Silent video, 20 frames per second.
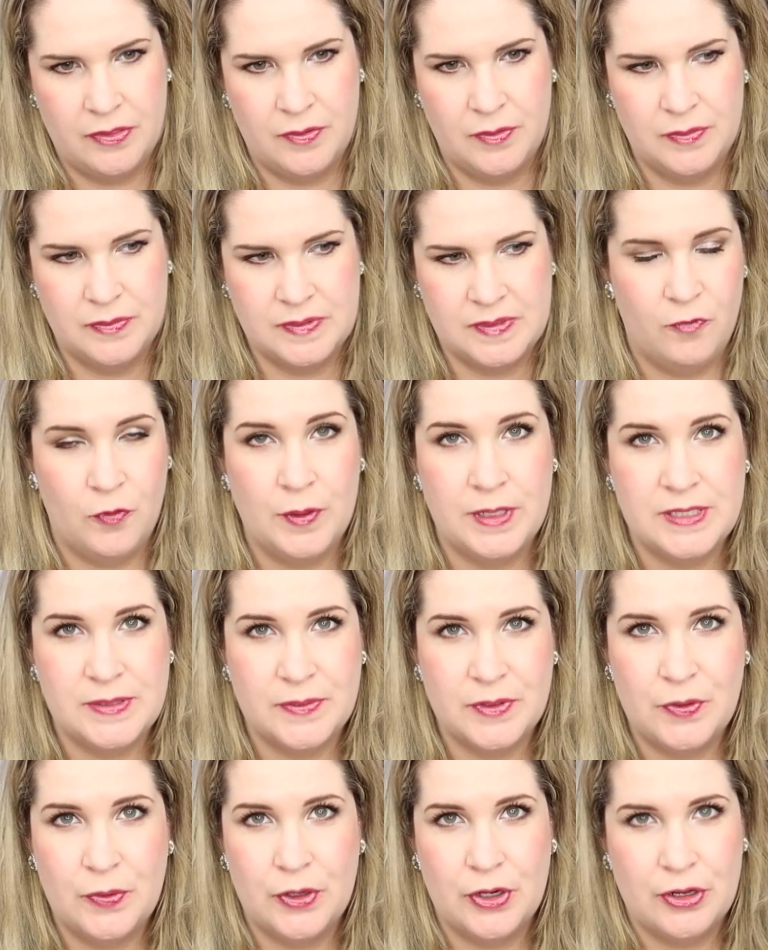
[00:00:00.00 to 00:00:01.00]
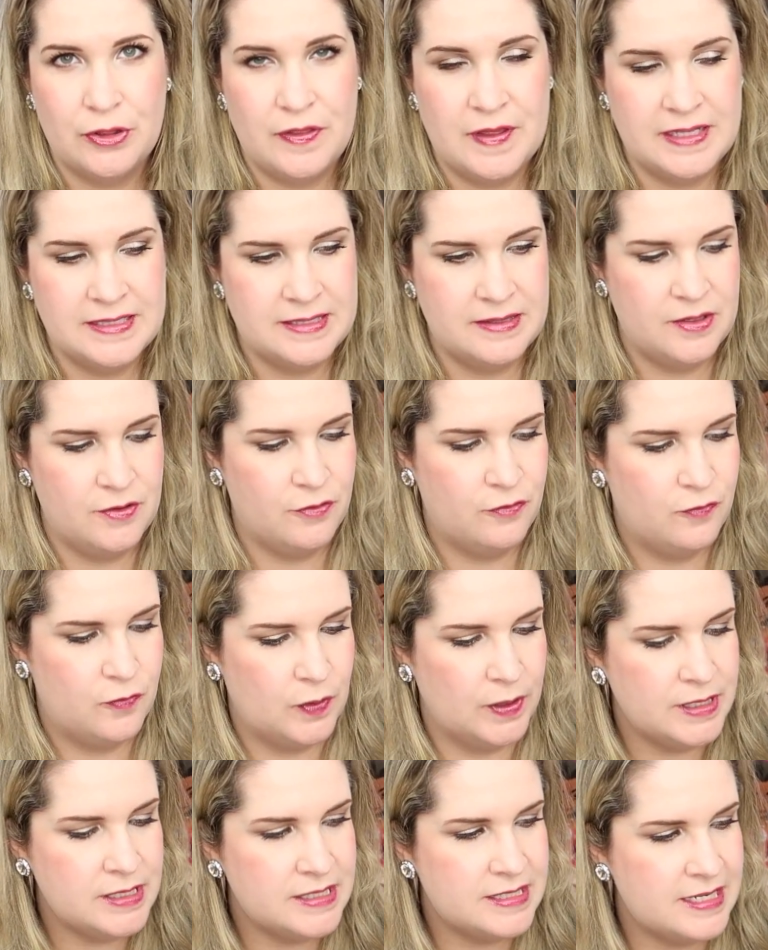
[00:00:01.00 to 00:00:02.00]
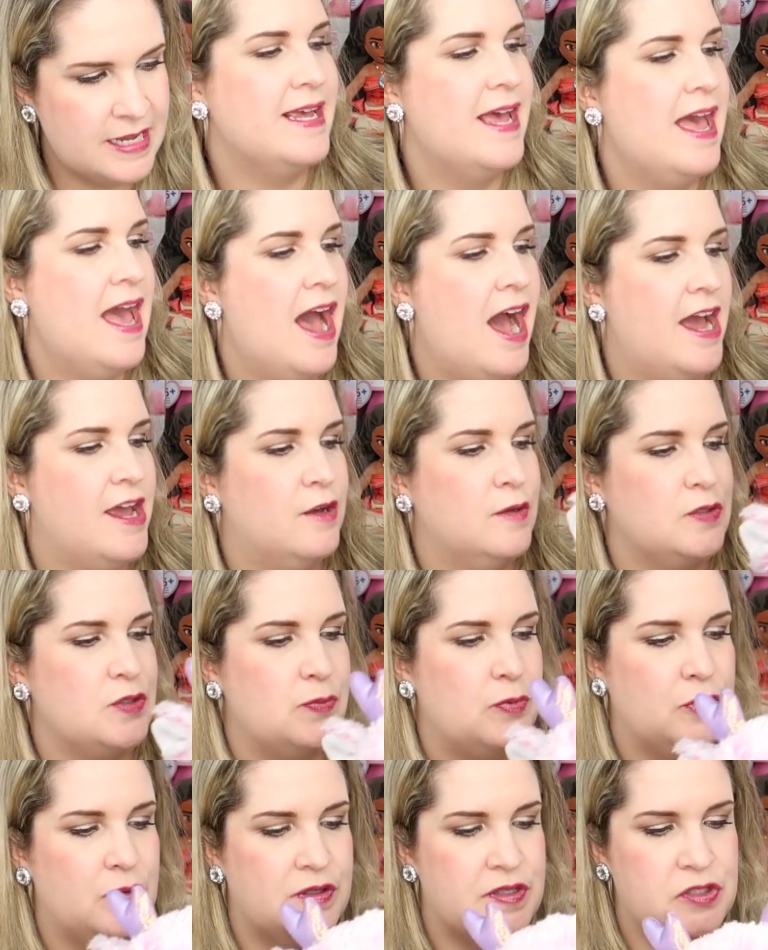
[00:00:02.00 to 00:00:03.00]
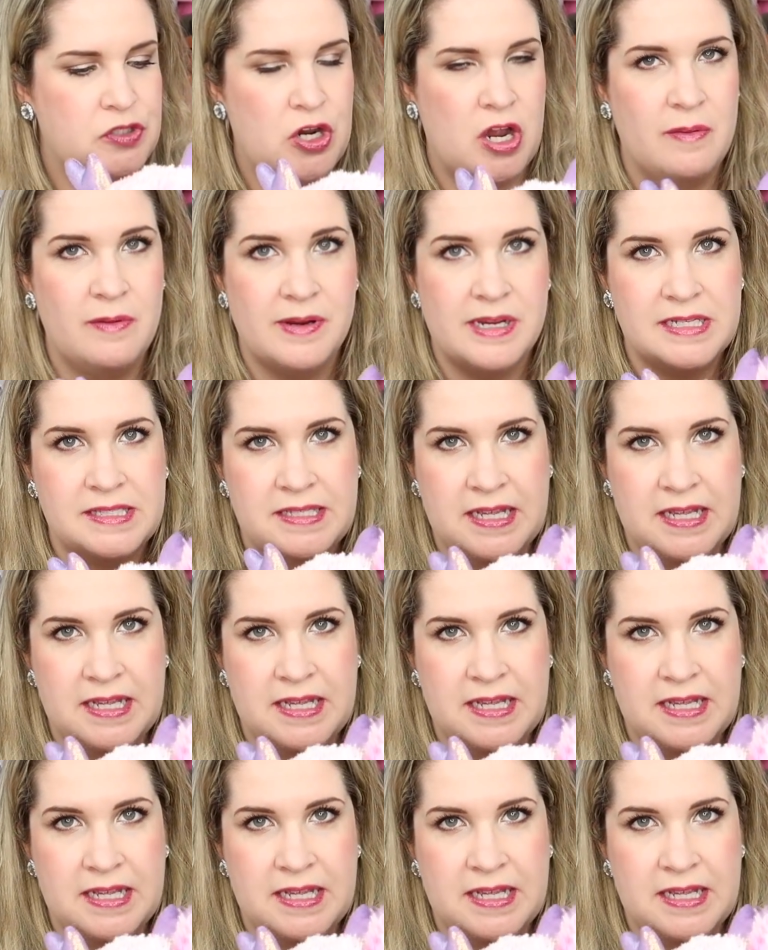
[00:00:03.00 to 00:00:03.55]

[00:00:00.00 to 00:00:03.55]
of those voice recorder things in the foot. I also put the strawberry